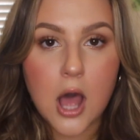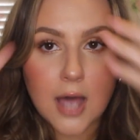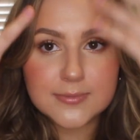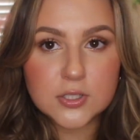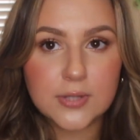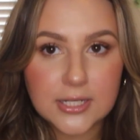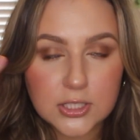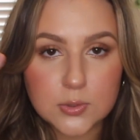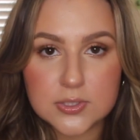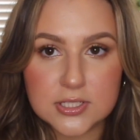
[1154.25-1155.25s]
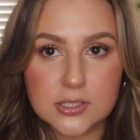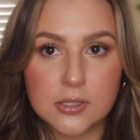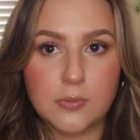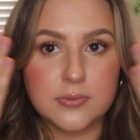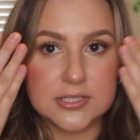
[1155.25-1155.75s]
I'm still getting used
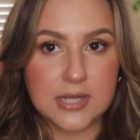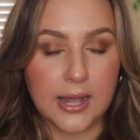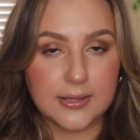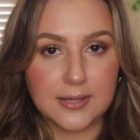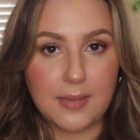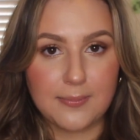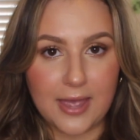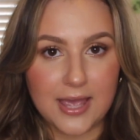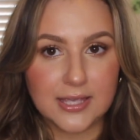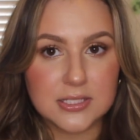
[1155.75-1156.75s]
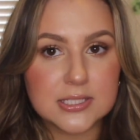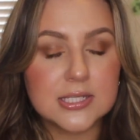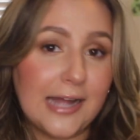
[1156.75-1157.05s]
to styling my bangs.